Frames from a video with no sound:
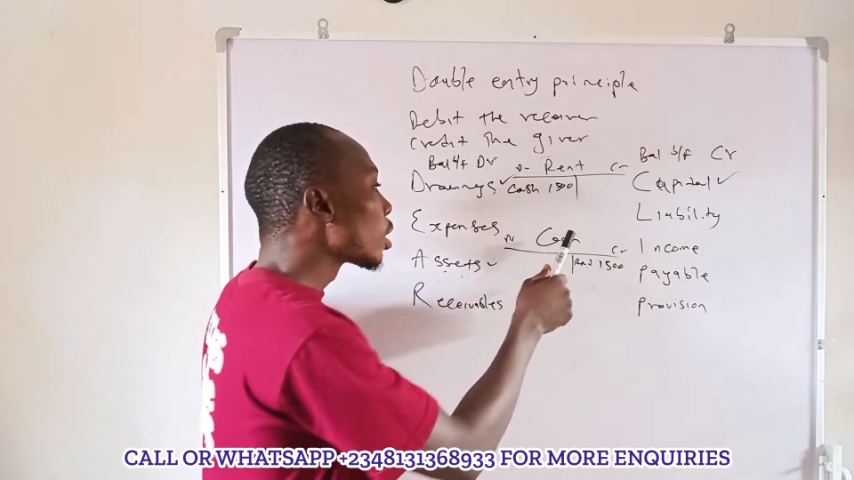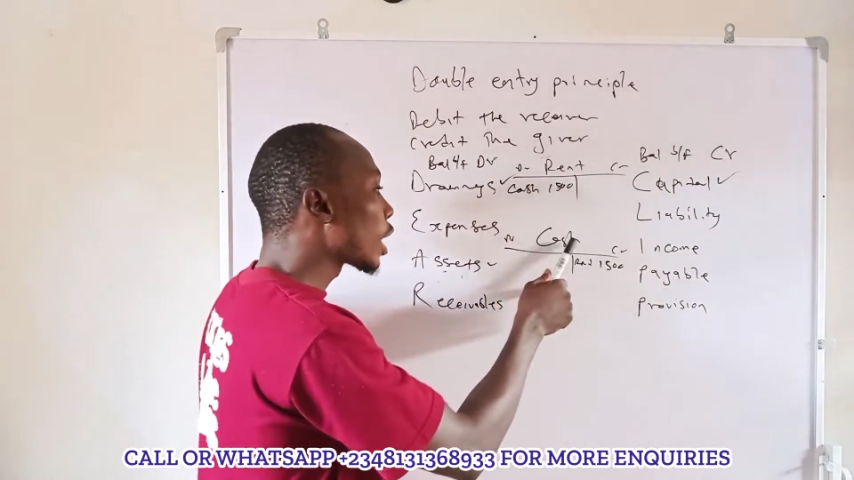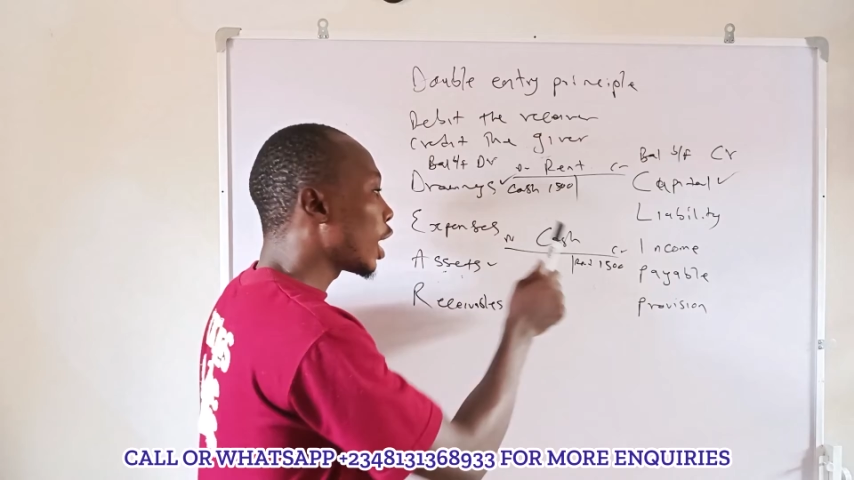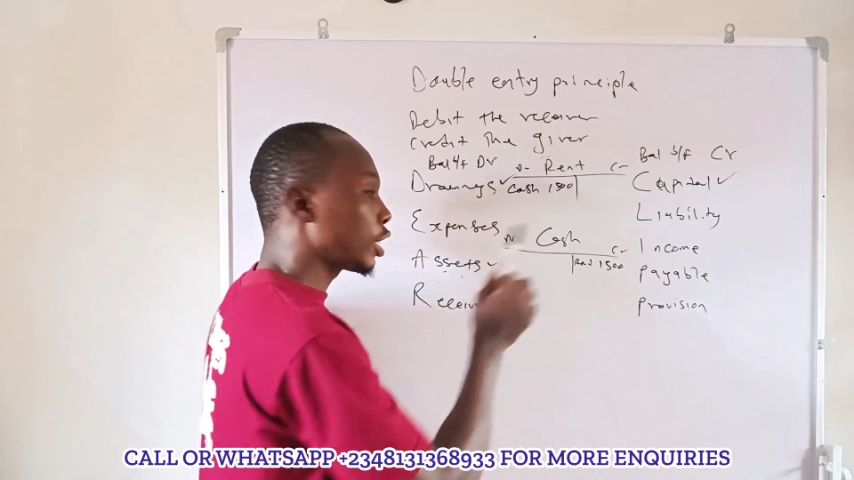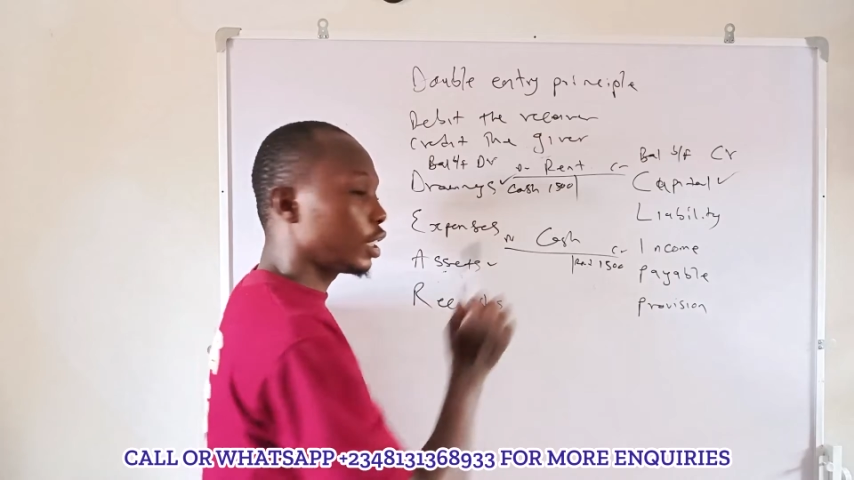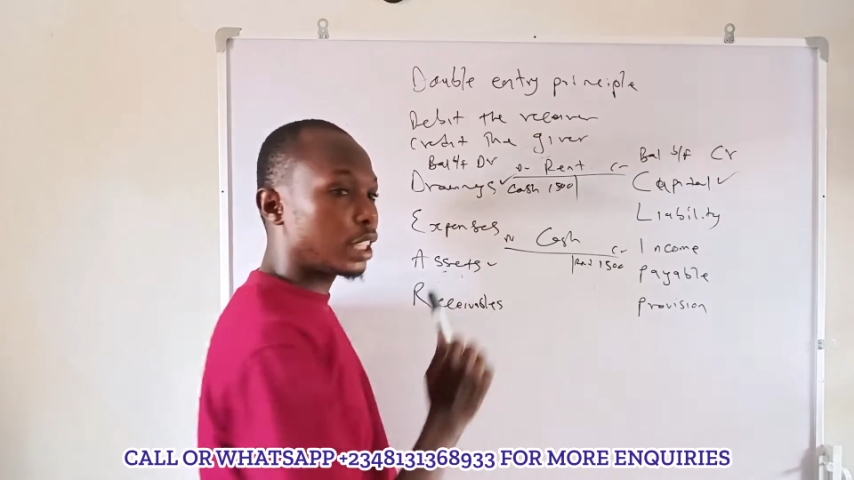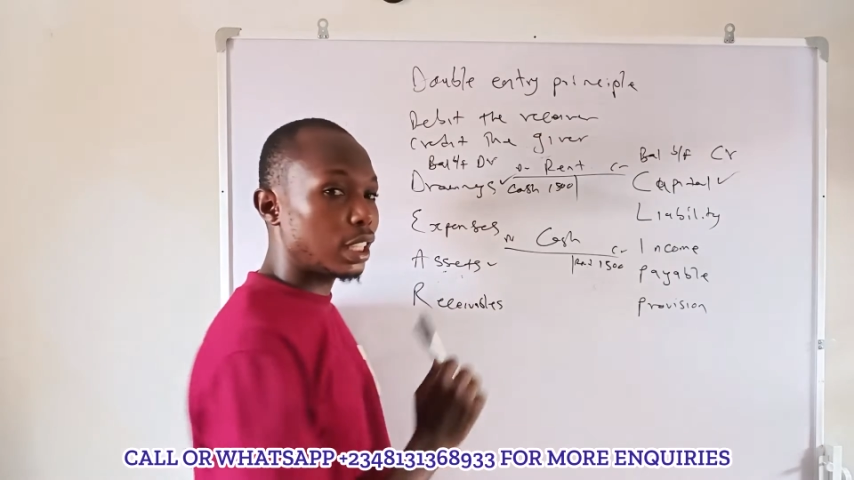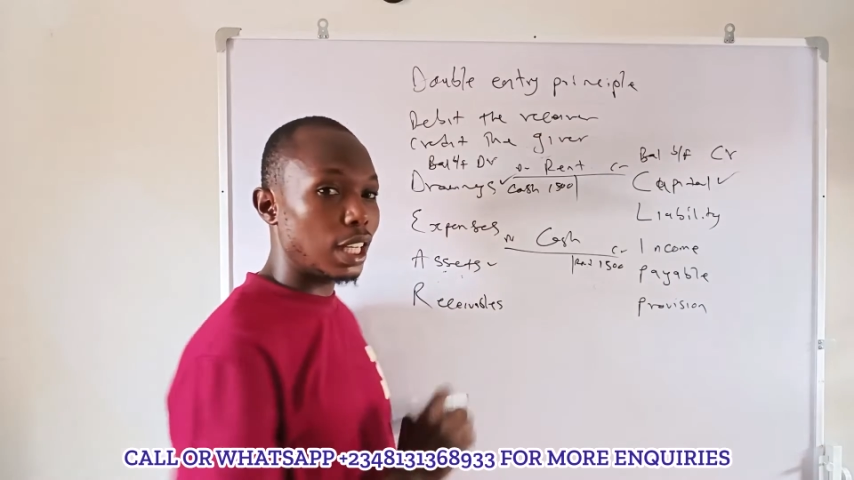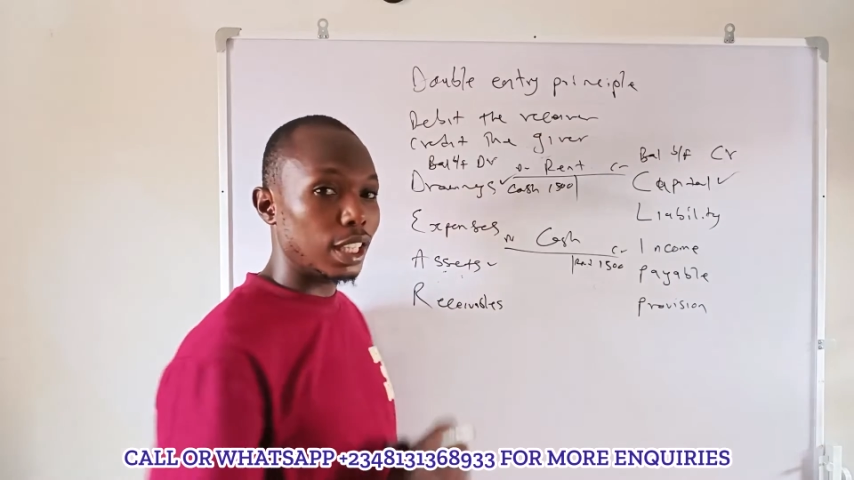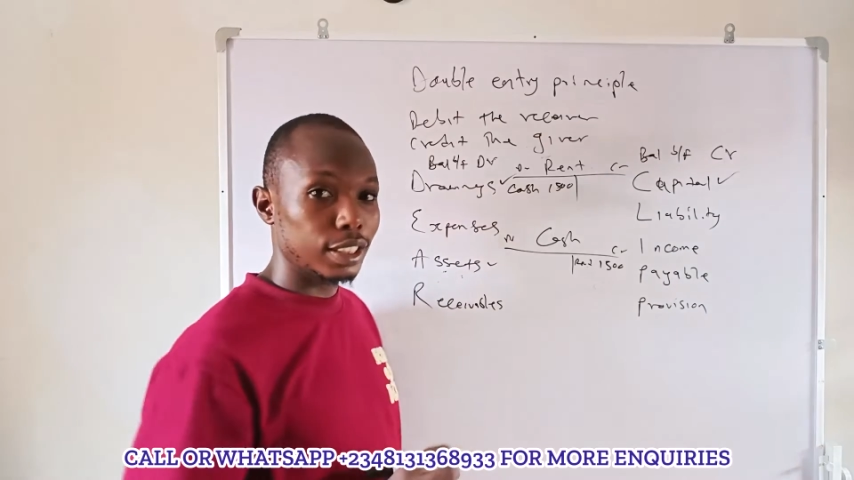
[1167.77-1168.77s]
Cash is
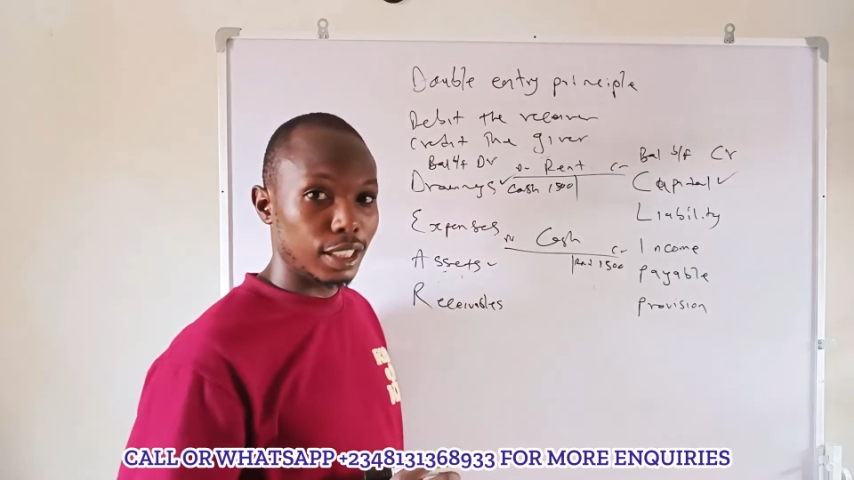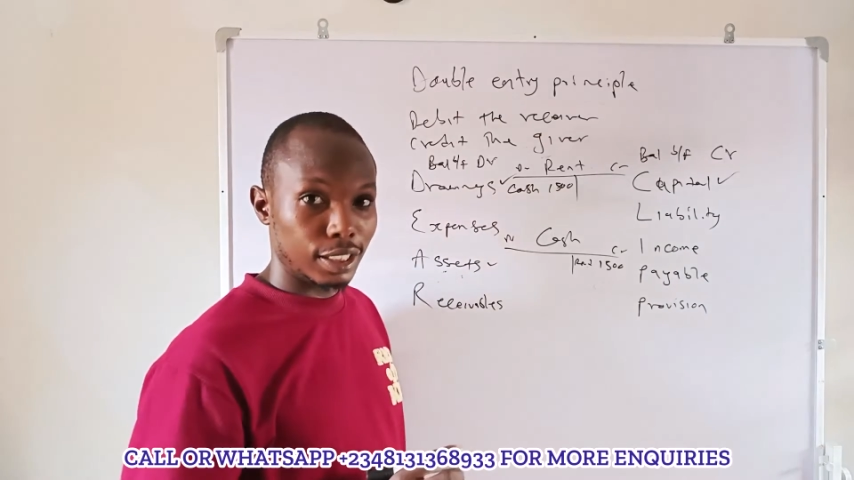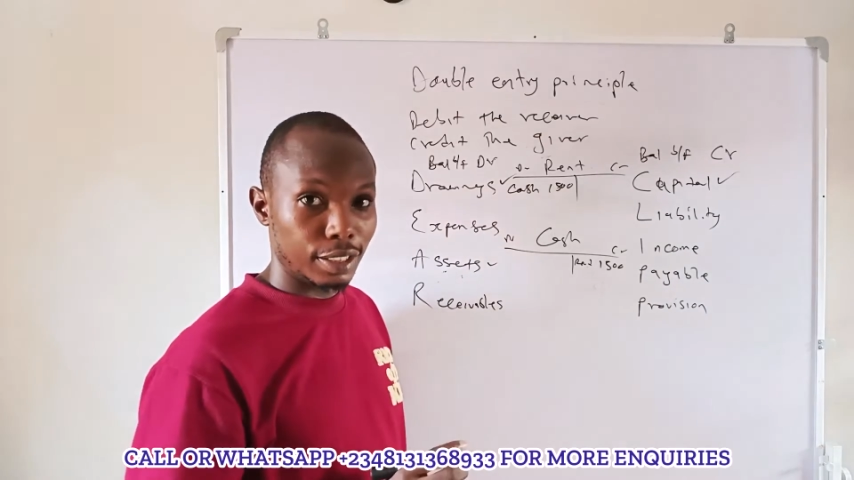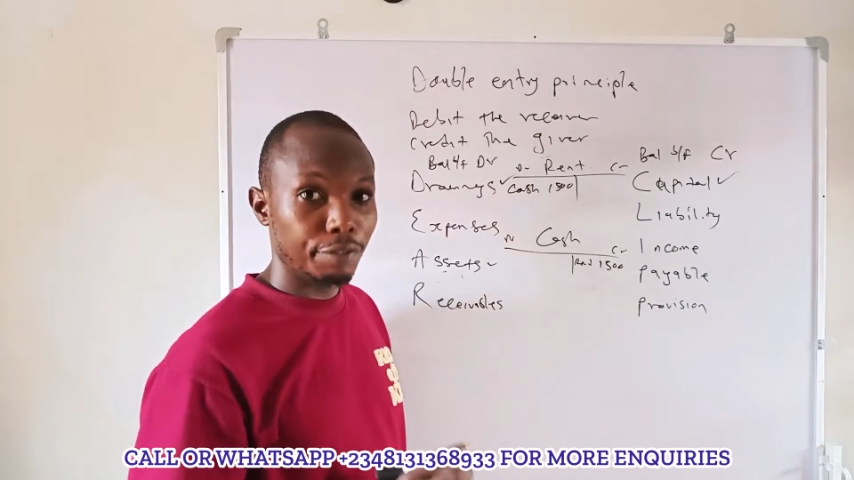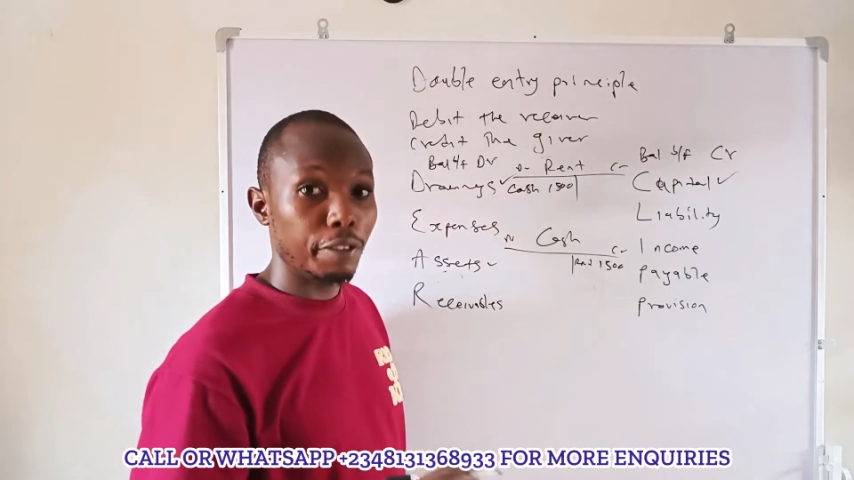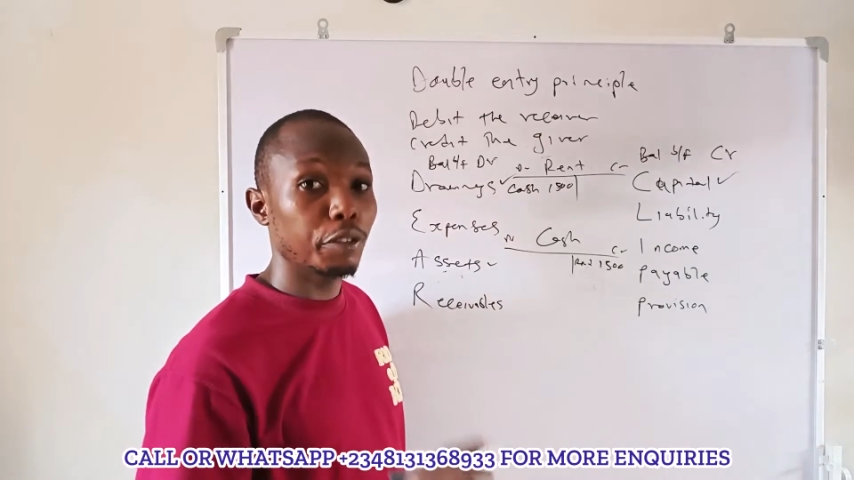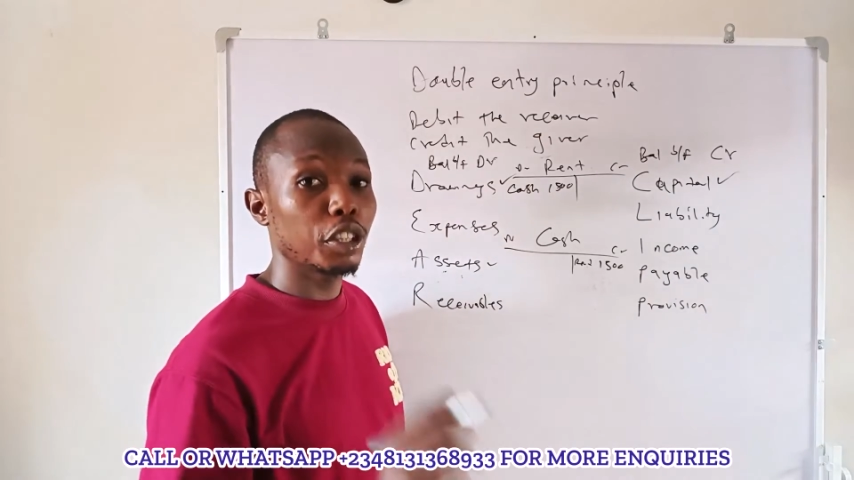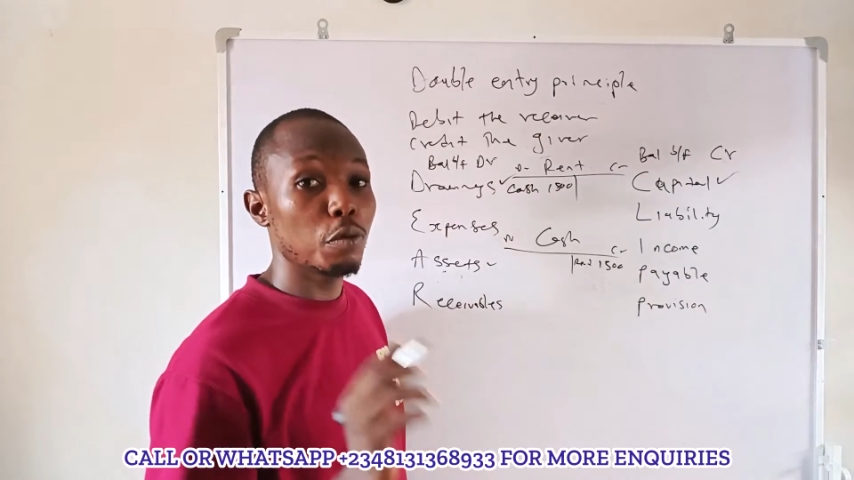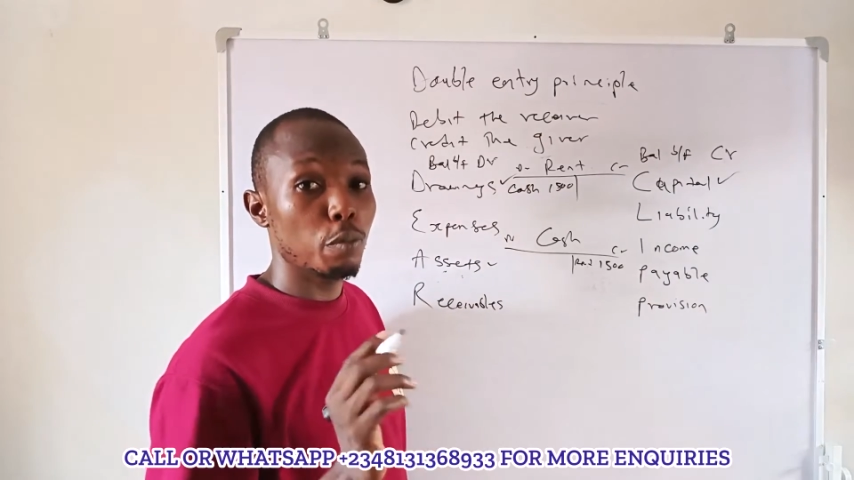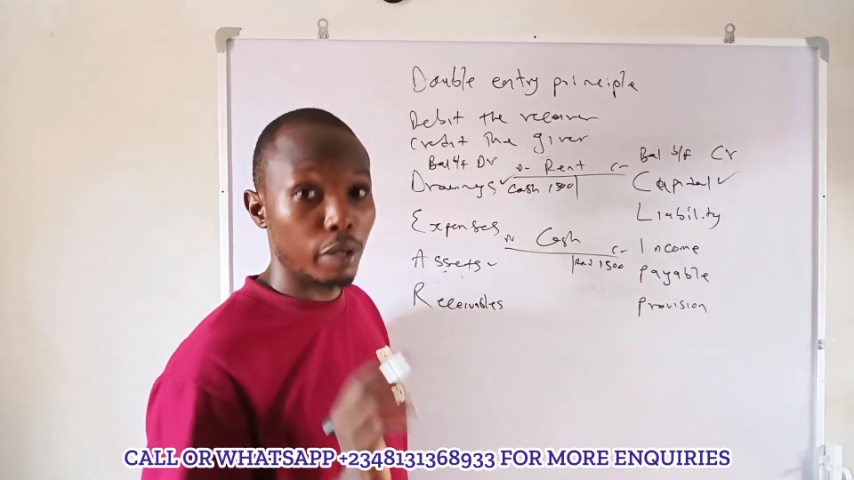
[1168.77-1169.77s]
an asset. Favorable